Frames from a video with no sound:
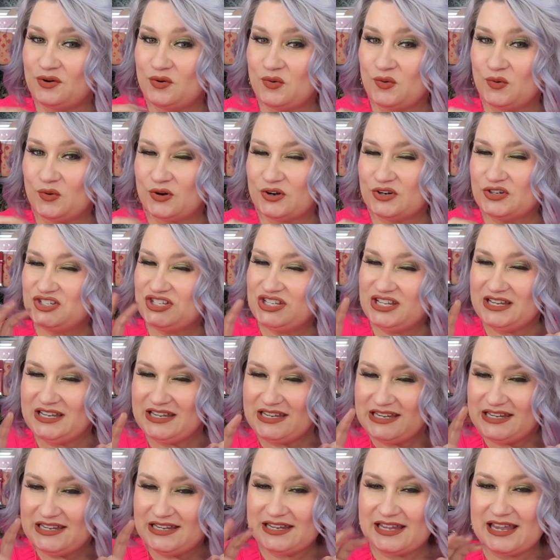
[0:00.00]

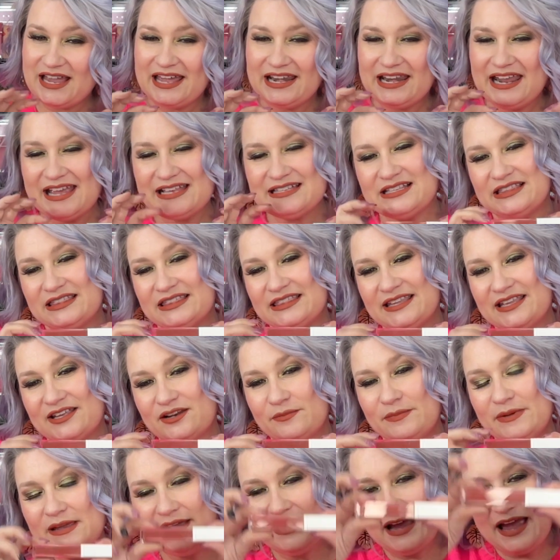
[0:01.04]
orangey, kind of has a little
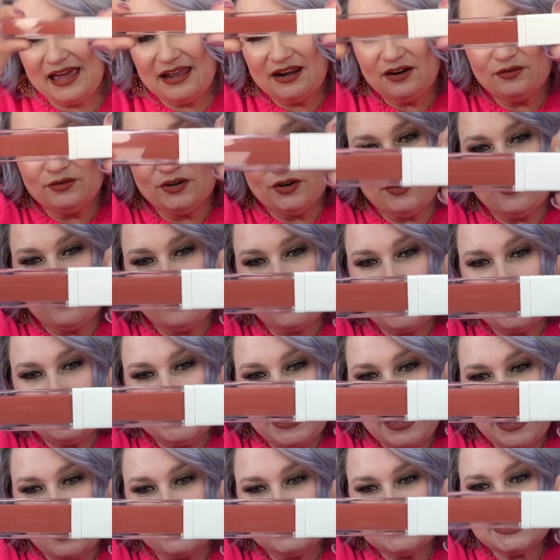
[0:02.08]
bit, I don't know, from the
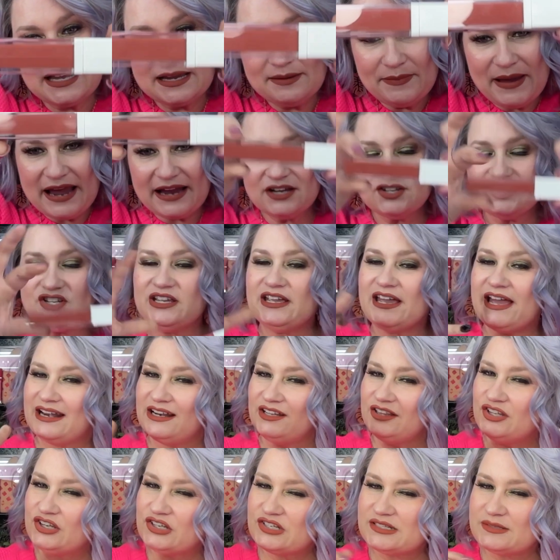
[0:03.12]
outside packaging, kind of
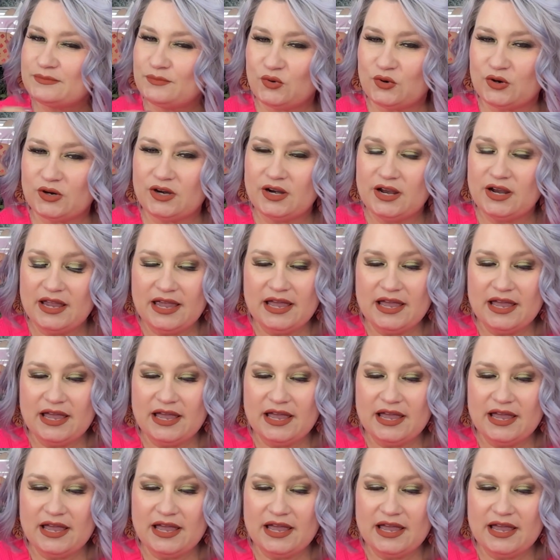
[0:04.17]
looks more